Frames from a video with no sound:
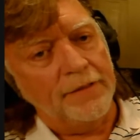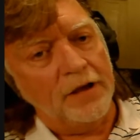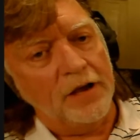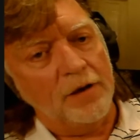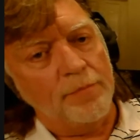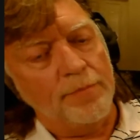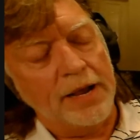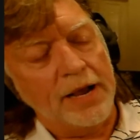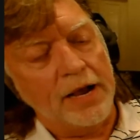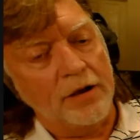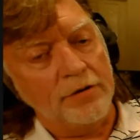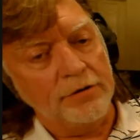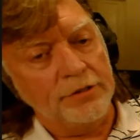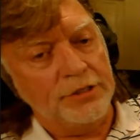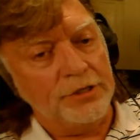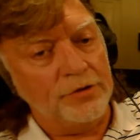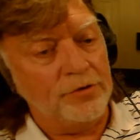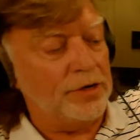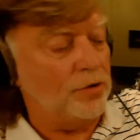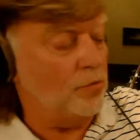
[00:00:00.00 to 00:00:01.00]
about
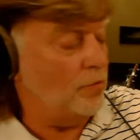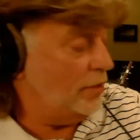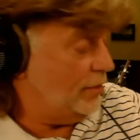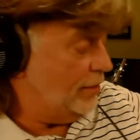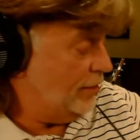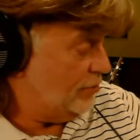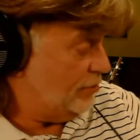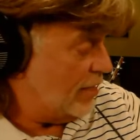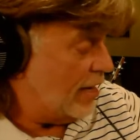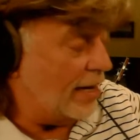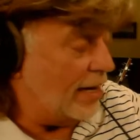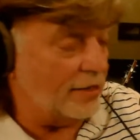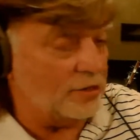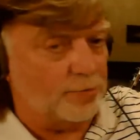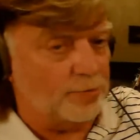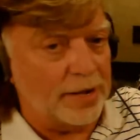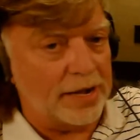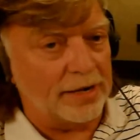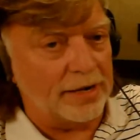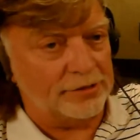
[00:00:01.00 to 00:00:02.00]
doing what this aux
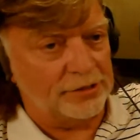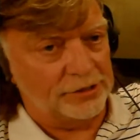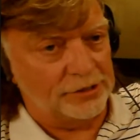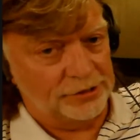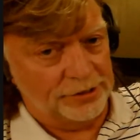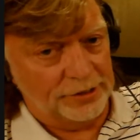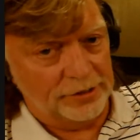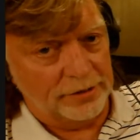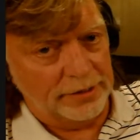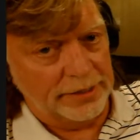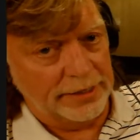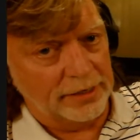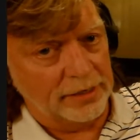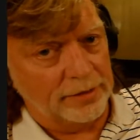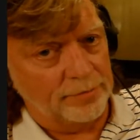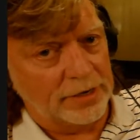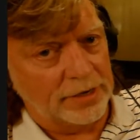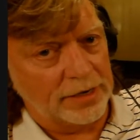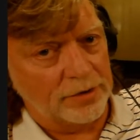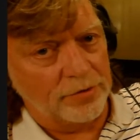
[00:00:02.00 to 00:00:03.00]
box is doing,
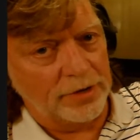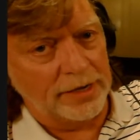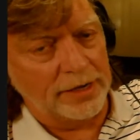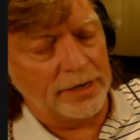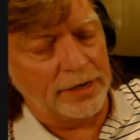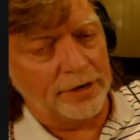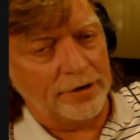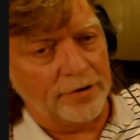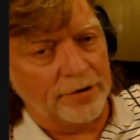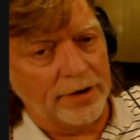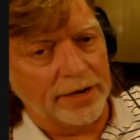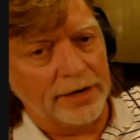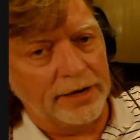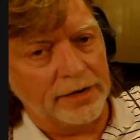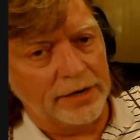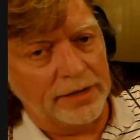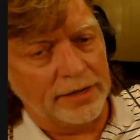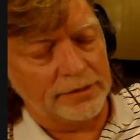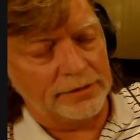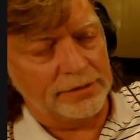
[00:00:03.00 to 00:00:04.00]
but I want to integrate
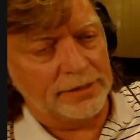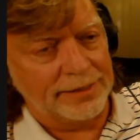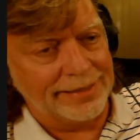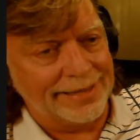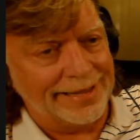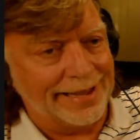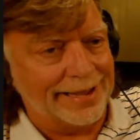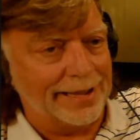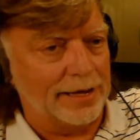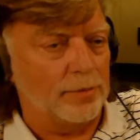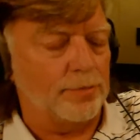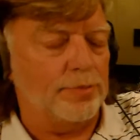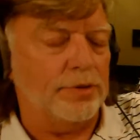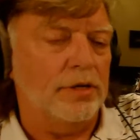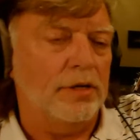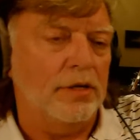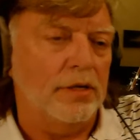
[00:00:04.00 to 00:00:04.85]
it into the amp.